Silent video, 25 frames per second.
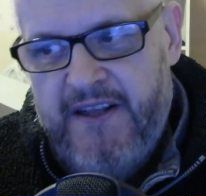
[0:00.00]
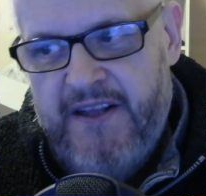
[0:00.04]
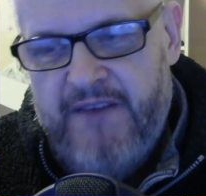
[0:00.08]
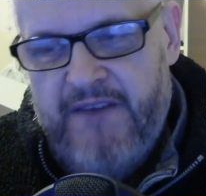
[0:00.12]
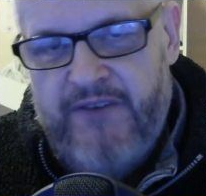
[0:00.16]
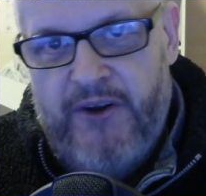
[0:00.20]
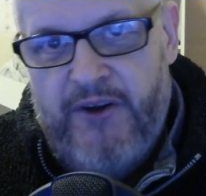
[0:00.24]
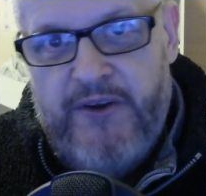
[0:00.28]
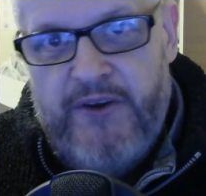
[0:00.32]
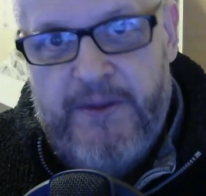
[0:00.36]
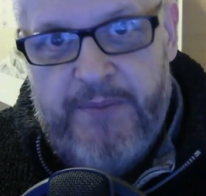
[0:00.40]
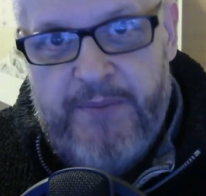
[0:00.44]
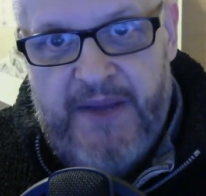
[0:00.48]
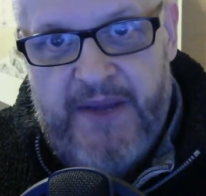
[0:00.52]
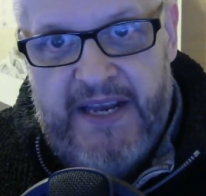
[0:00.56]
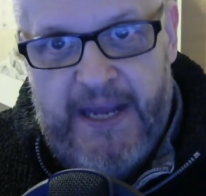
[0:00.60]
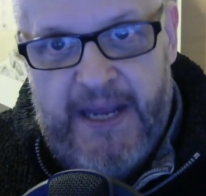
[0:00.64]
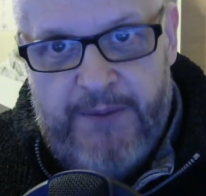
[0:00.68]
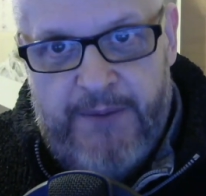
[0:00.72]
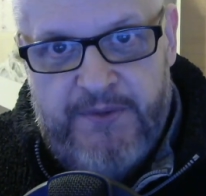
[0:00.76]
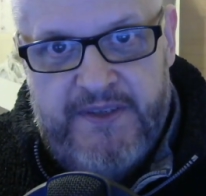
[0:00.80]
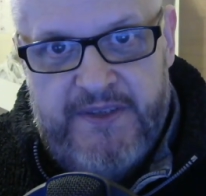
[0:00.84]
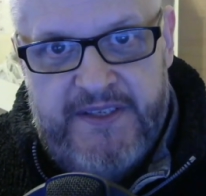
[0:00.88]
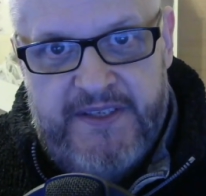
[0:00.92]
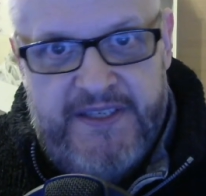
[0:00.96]
of only being
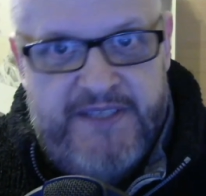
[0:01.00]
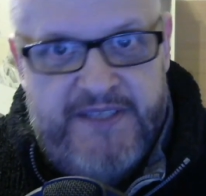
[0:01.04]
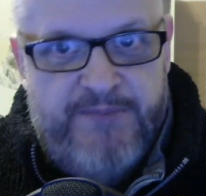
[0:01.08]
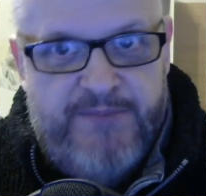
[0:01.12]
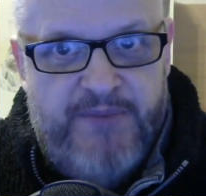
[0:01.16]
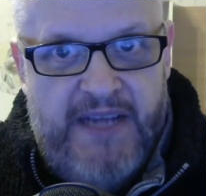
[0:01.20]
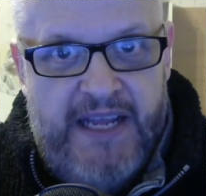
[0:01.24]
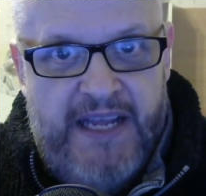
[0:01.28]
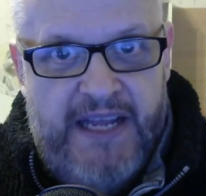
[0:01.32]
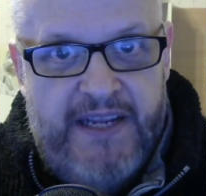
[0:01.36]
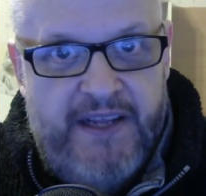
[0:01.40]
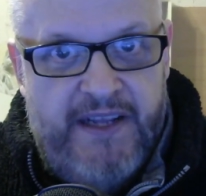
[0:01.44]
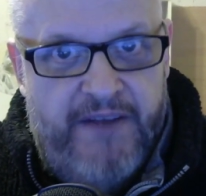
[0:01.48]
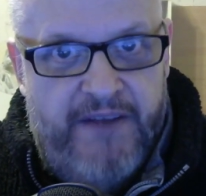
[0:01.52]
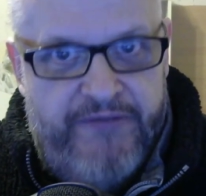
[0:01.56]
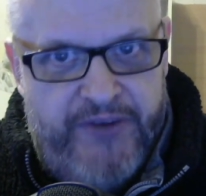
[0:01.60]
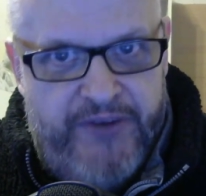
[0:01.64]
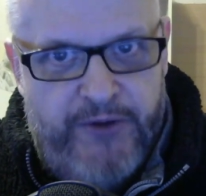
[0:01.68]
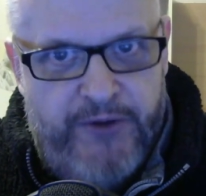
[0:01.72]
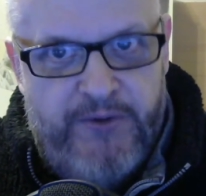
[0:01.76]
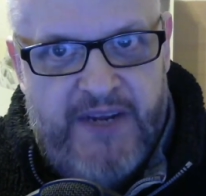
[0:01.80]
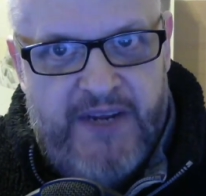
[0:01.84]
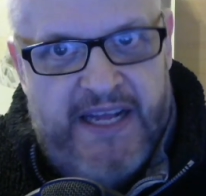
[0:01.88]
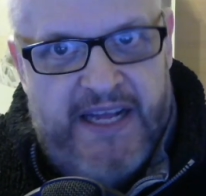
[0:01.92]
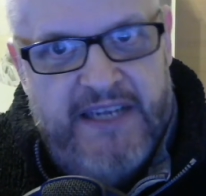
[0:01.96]
able to display a
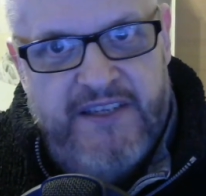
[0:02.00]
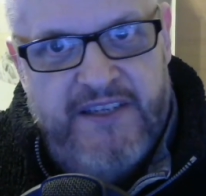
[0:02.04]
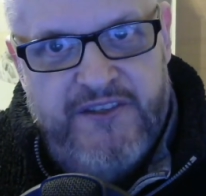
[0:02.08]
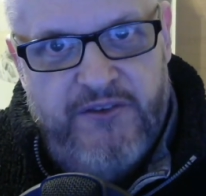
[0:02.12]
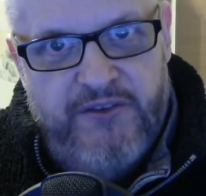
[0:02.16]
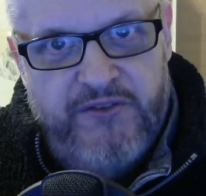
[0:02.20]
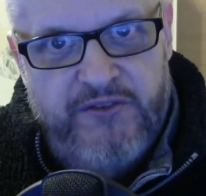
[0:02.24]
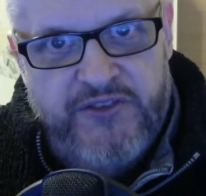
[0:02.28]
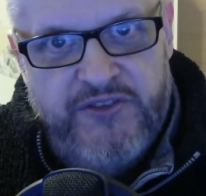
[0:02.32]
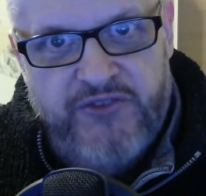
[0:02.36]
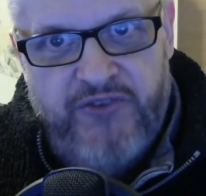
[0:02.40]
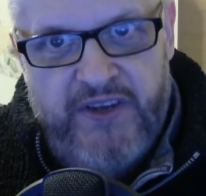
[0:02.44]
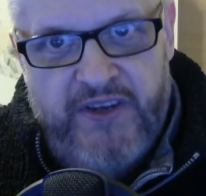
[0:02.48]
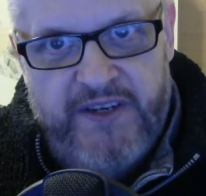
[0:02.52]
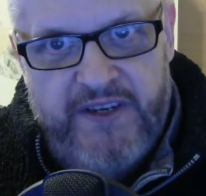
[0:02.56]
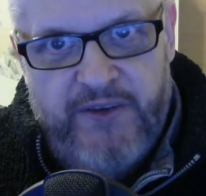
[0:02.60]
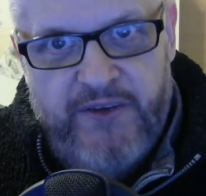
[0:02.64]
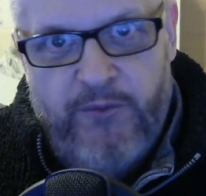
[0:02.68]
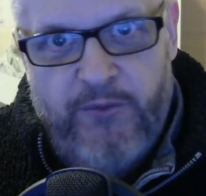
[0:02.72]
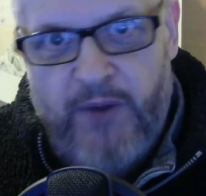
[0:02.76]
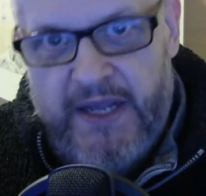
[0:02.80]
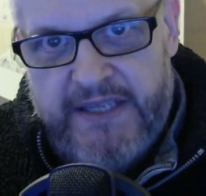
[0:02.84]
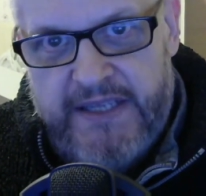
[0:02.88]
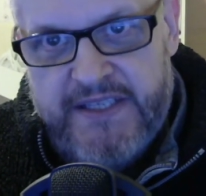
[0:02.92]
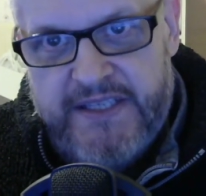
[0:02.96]
few colours on screen
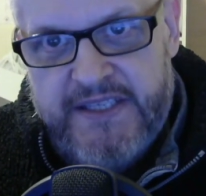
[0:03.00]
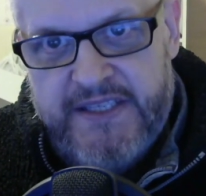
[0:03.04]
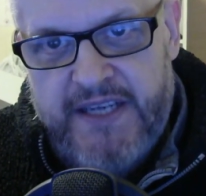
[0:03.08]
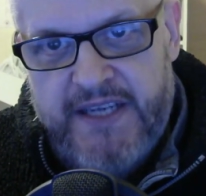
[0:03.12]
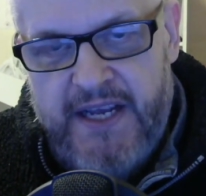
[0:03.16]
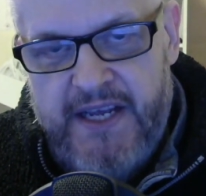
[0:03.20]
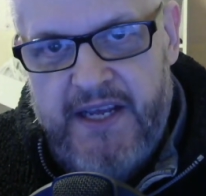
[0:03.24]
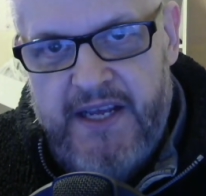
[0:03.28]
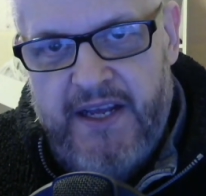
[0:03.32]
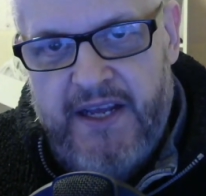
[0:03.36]
at once,